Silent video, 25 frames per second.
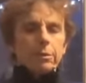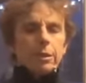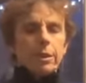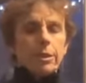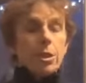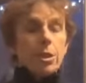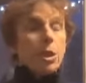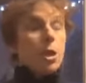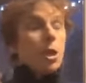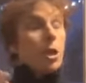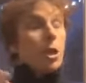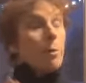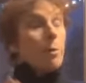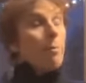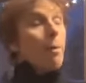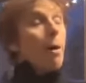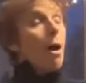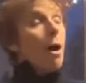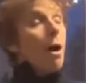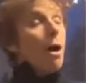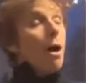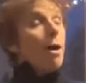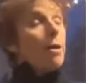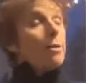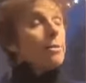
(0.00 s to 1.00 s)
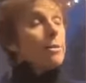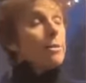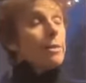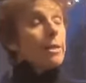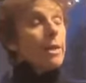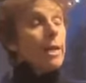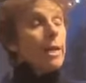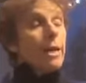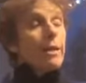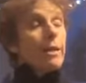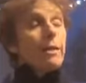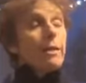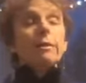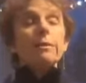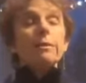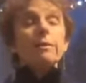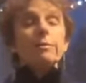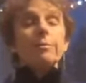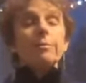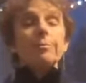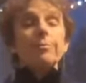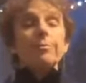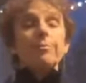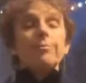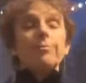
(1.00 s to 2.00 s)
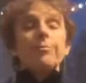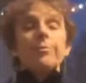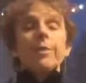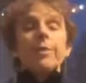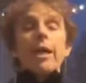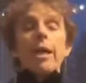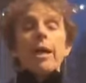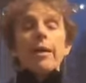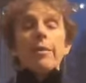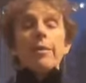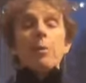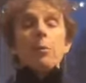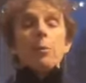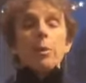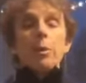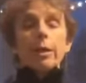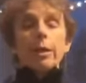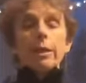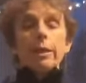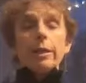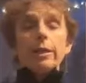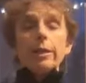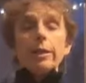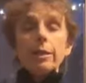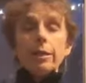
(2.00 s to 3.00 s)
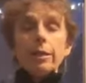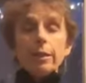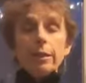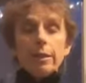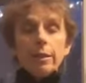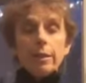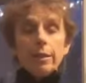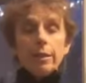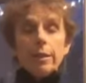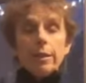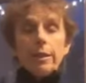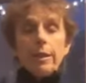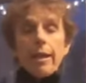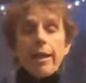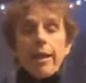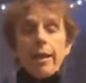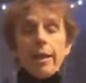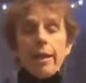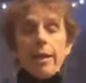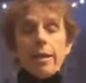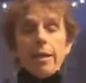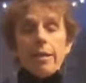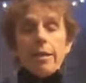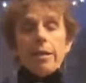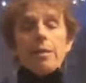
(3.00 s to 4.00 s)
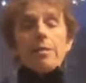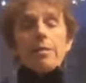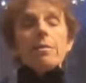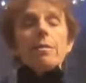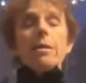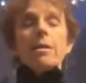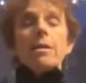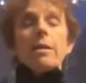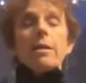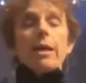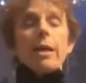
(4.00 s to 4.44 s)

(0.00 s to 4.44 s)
And then you're going to pause again. And then we're going to inhale